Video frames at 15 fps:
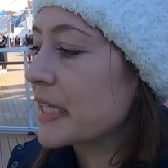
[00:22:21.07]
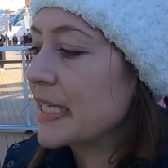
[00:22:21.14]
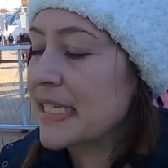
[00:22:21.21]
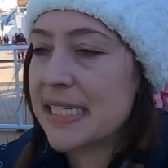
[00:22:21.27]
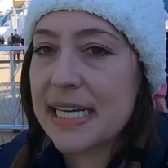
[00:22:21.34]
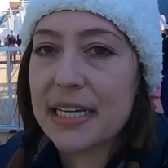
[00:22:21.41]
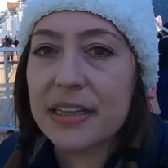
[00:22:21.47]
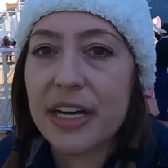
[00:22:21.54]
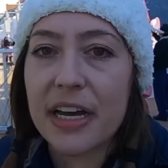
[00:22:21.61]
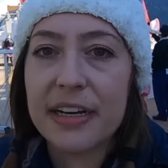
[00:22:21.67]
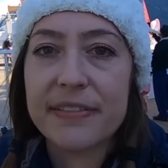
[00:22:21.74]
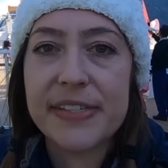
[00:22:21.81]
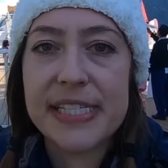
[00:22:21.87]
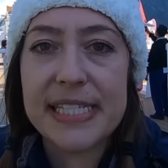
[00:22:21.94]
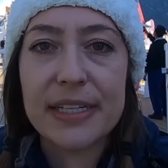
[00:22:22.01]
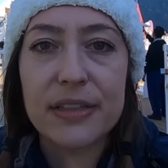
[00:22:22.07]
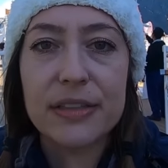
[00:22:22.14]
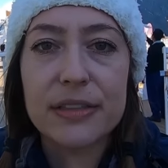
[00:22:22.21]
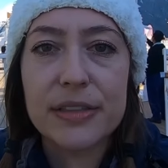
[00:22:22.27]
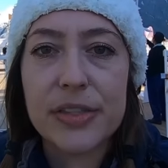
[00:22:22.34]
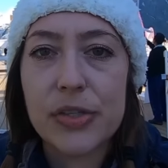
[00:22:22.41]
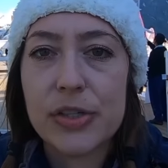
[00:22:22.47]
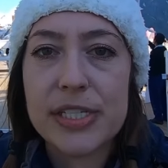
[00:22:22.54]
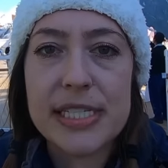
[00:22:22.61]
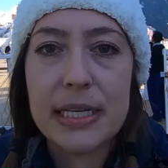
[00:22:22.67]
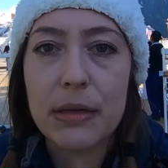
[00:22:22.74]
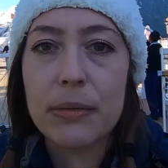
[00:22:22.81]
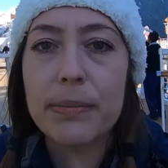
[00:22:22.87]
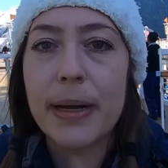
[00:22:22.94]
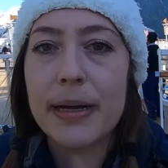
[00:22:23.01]
really see a lot of seals or
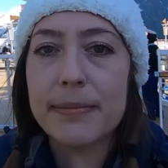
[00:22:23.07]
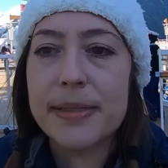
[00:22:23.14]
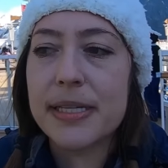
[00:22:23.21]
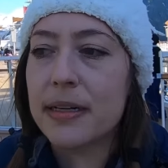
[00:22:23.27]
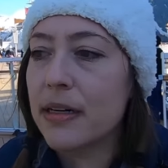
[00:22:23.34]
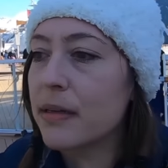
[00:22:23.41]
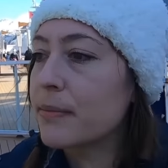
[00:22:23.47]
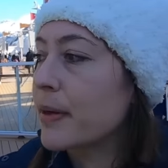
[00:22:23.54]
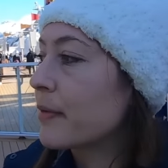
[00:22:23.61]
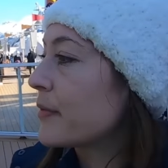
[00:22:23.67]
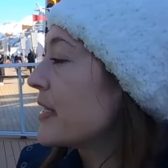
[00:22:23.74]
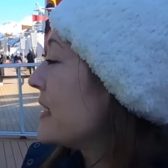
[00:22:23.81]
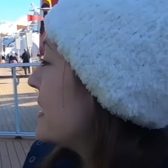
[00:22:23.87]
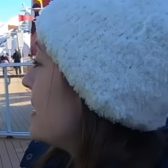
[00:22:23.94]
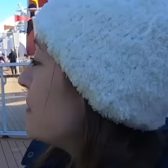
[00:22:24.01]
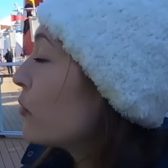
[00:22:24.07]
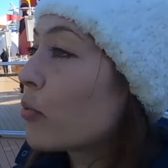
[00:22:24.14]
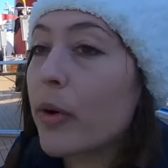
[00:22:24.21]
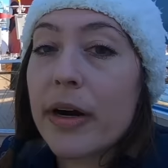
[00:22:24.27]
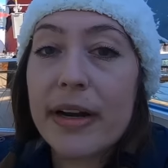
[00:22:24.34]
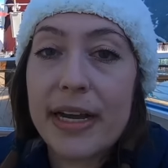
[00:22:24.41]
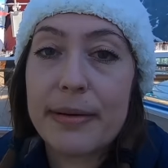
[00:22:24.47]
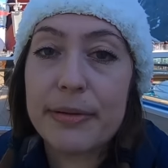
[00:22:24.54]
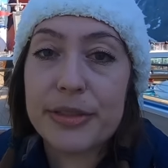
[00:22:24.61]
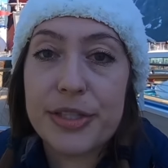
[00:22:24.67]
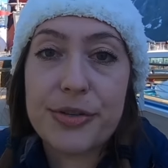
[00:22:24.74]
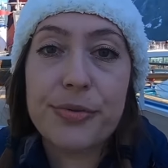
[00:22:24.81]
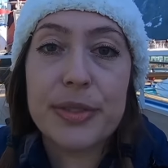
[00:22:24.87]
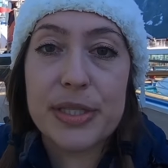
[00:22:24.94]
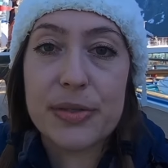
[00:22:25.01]
seal pups at all, but we were able
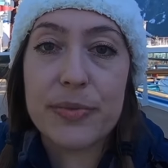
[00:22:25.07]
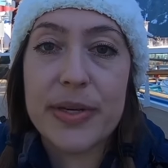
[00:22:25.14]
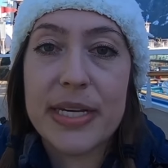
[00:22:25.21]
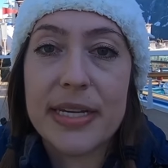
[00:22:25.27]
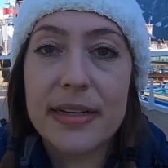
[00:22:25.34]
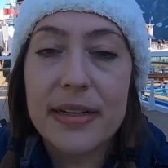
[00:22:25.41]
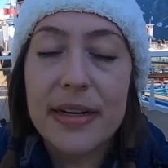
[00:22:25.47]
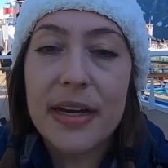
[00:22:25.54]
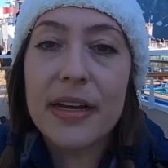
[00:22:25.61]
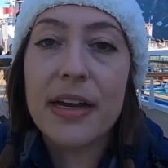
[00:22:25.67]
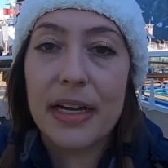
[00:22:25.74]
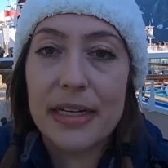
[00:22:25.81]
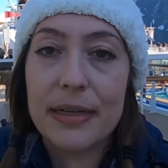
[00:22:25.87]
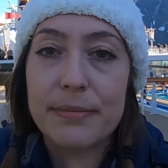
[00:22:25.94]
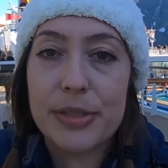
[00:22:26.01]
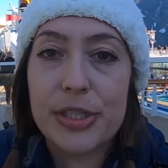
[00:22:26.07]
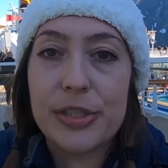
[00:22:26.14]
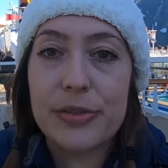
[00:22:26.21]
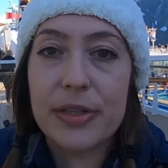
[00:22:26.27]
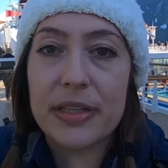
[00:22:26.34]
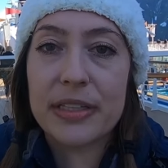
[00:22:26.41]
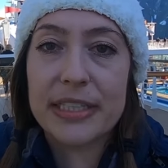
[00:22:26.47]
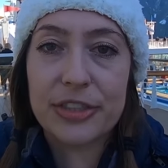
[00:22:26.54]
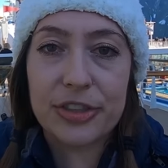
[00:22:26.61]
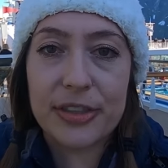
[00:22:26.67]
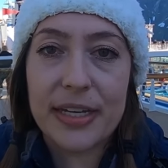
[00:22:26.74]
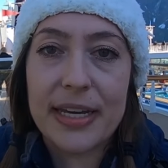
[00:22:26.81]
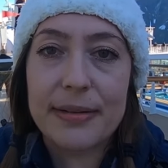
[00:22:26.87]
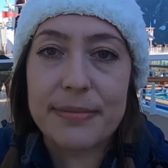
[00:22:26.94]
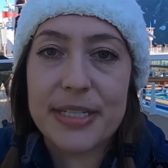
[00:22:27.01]
to once we got up to the glacier
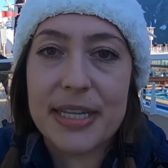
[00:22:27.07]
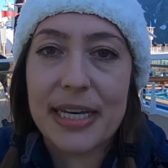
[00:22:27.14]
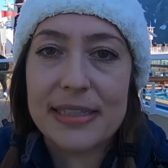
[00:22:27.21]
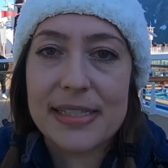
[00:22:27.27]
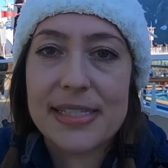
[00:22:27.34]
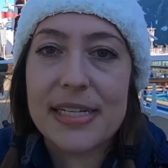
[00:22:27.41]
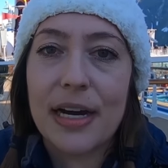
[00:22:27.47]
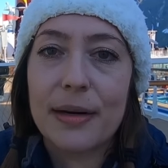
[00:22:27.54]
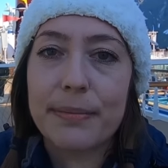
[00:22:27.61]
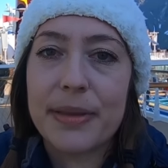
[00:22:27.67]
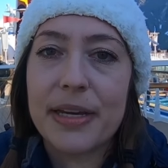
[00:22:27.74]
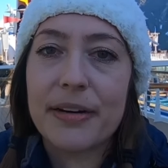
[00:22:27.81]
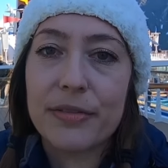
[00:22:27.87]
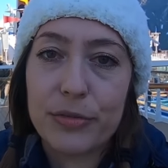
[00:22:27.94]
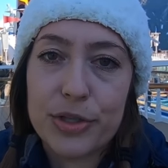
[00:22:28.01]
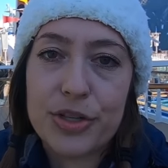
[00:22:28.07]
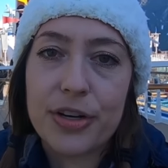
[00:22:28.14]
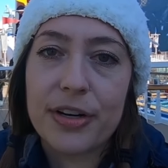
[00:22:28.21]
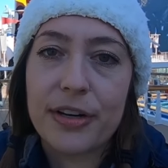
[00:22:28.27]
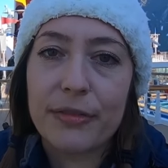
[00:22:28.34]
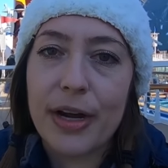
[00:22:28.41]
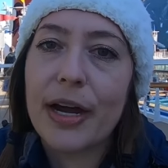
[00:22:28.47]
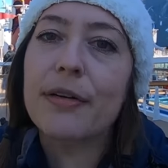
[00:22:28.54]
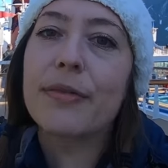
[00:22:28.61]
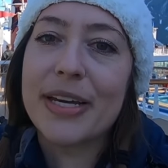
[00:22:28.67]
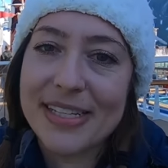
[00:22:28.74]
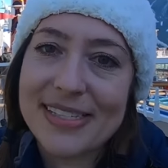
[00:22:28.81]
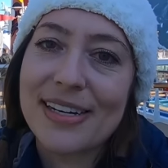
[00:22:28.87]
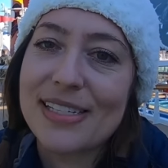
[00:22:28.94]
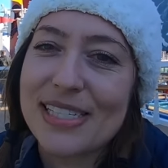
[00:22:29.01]
and came to that stop there and returning around, we
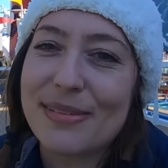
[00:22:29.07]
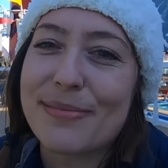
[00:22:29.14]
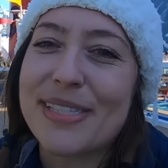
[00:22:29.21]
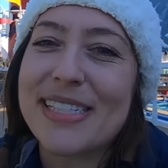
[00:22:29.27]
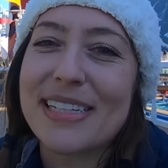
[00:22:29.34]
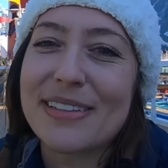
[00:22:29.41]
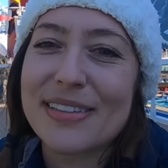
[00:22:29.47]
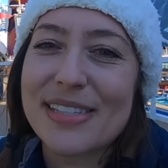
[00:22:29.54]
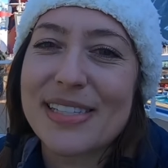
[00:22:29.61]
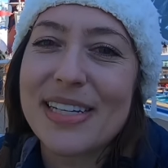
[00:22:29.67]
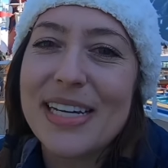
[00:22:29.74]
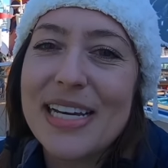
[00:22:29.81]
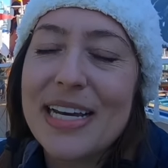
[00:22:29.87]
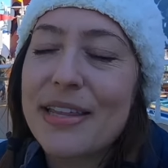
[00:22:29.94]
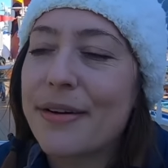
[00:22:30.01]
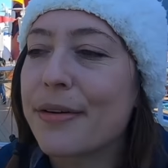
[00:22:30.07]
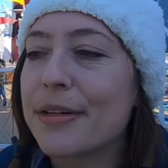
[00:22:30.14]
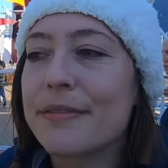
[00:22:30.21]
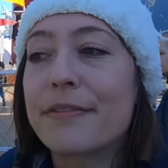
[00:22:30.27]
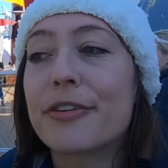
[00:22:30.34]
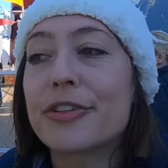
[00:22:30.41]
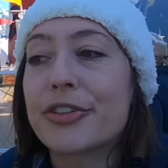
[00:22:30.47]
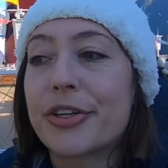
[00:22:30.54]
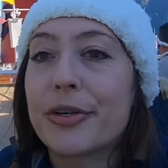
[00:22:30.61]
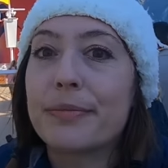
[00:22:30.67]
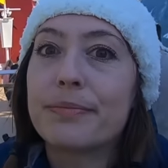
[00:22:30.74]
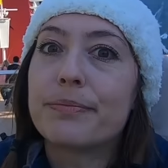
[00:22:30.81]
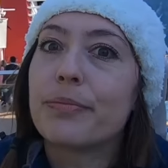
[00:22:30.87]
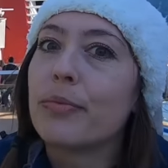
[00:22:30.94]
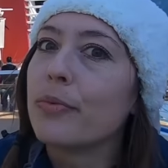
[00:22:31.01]
saw some seals. Yeah. They were unfortunately
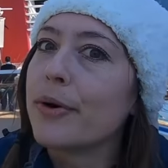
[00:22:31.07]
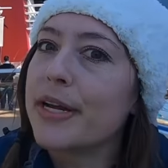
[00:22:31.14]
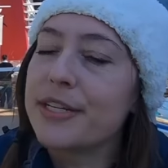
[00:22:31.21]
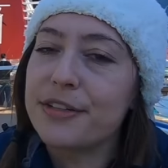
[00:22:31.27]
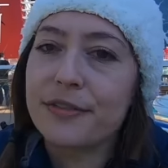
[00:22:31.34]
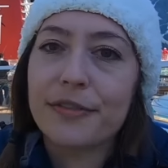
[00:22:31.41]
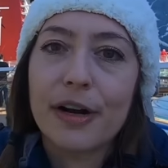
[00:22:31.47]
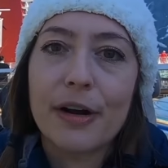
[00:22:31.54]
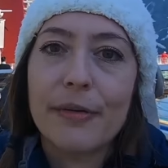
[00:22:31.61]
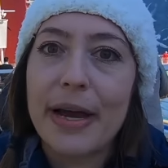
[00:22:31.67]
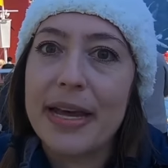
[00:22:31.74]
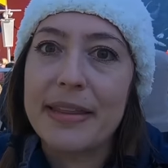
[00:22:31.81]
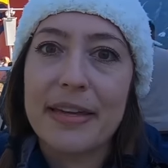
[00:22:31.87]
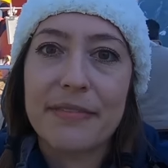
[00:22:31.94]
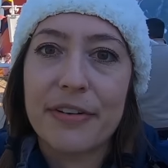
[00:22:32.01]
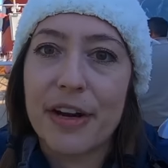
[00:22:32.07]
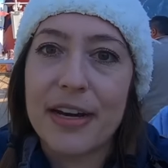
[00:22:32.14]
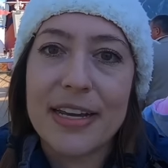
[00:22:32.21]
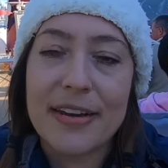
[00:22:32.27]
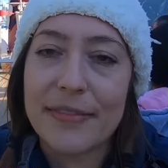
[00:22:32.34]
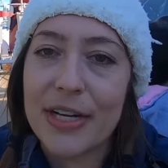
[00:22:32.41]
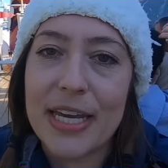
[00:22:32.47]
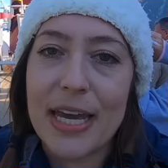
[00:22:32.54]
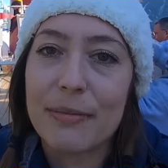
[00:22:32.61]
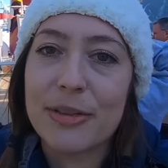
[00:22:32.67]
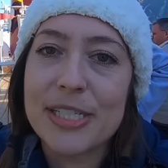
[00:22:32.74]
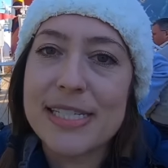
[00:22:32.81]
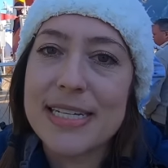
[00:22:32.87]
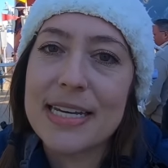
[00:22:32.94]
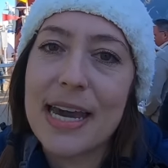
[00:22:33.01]
way too far away, I think, for any of our
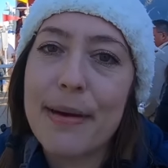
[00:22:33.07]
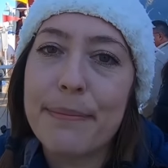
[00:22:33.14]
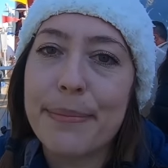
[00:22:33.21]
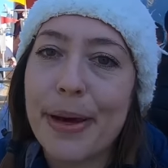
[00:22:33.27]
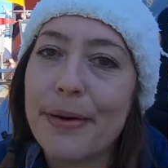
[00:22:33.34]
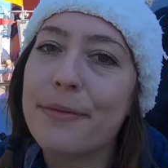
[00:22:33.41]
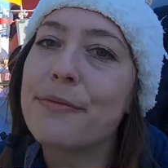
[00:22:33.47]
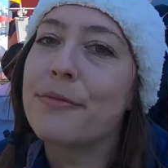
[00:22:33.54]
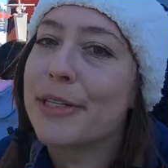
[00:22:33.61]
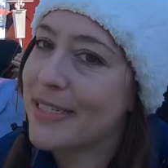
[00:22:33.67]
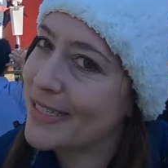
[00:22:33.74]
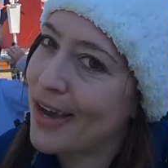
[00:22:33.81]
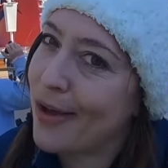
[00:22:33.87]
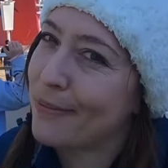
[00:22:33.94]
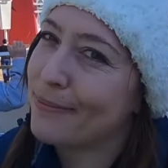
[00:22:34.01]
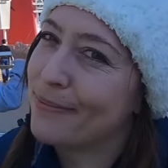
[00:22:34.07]
cameras to get. Yeah. But we saw. We had